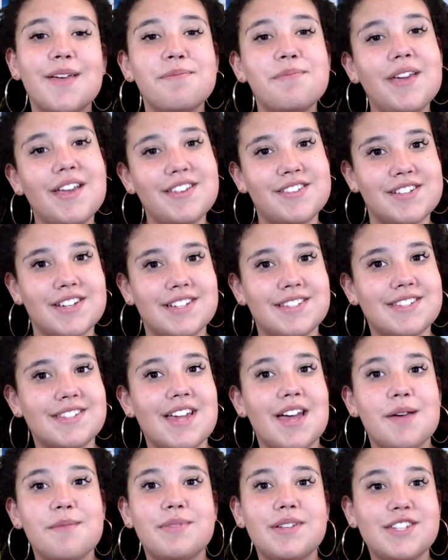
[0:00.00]
Patriots,
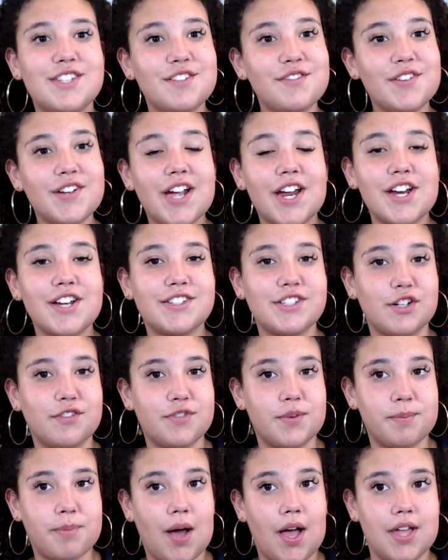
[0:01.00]
please don't forget our cell
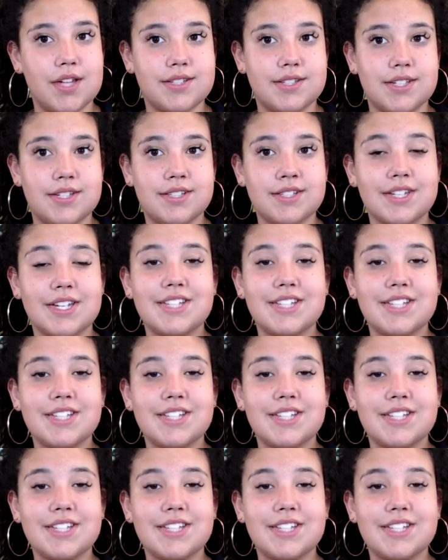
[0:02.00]
phone policies.